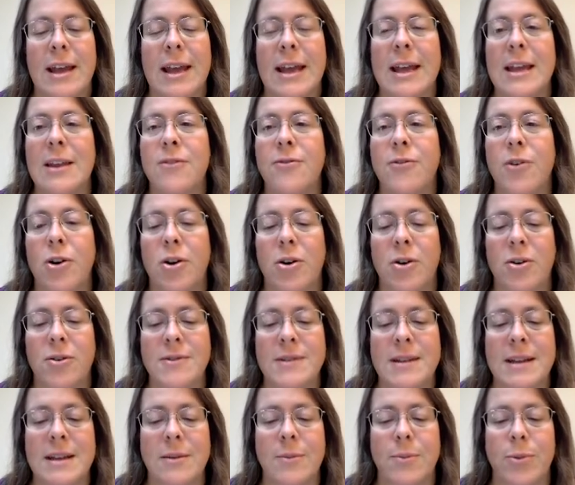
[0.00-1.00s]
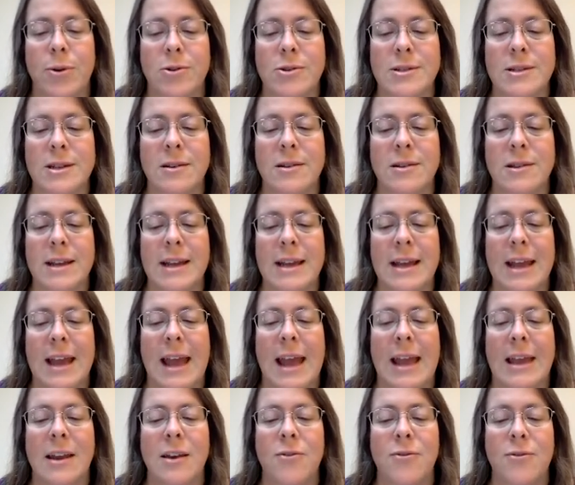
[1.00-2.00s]
involved in personally
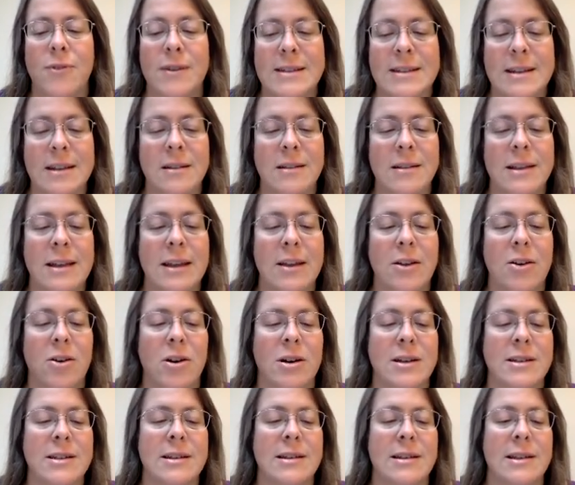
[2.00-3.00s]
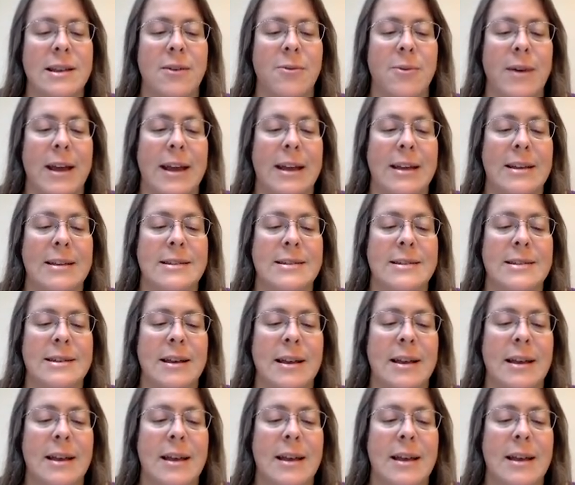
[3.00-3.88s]
and physically costly ways,